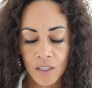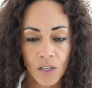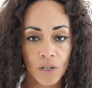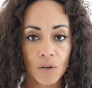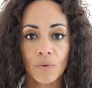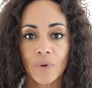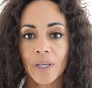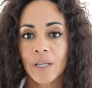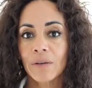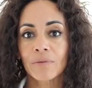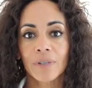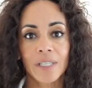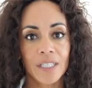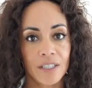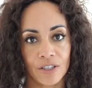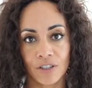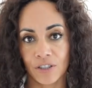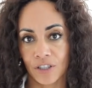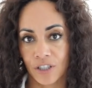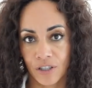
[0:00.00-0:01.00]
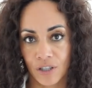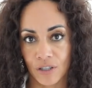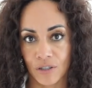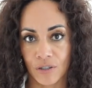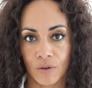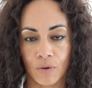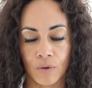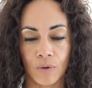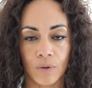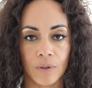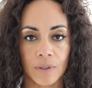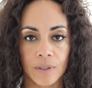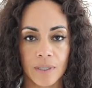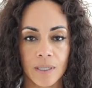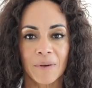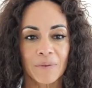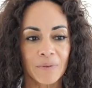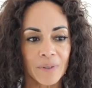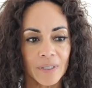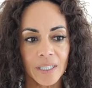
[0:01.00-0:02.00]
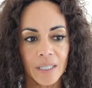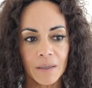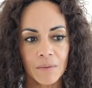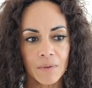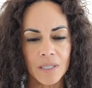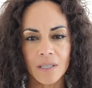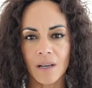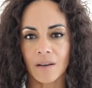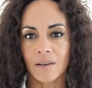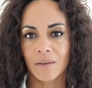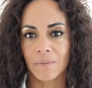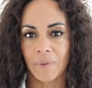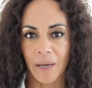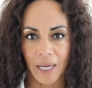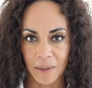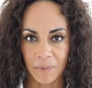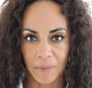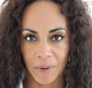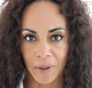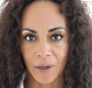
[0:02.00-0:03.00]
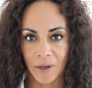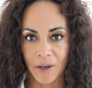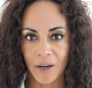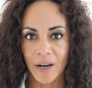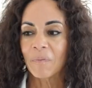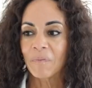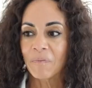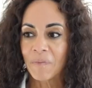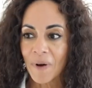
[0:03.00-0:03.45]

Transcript: So we researched the schools, but really it was on paper.